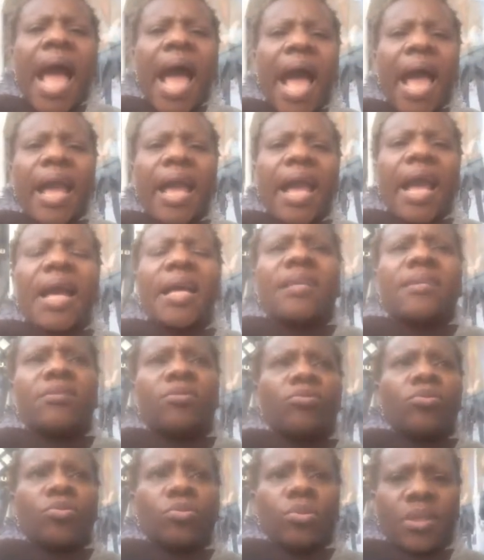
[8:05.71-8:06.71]
I can't
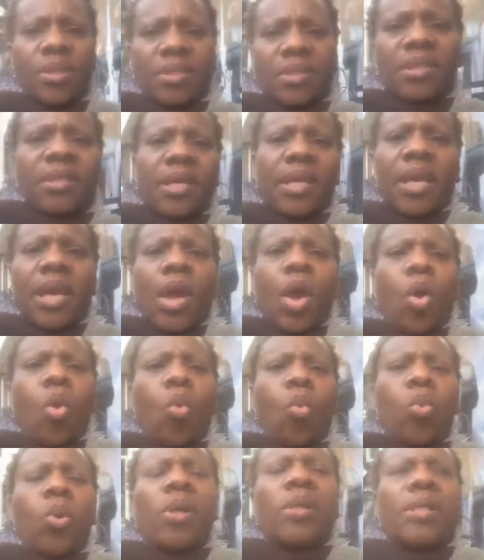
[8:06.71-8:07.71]
do it.
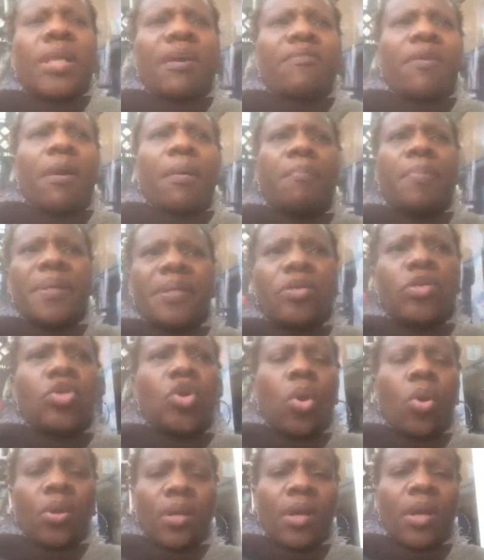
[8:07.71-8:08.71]
Will never be
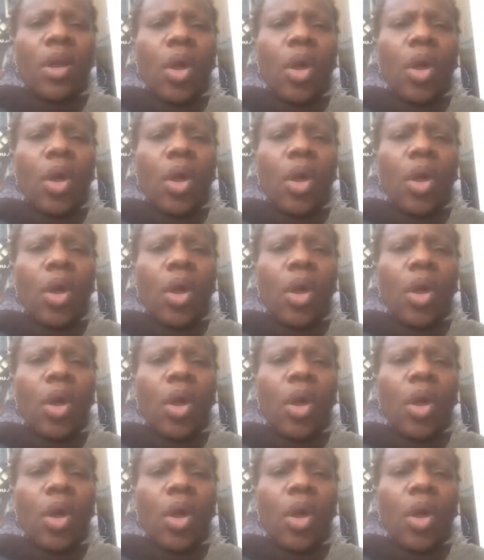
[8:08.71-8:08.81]
done.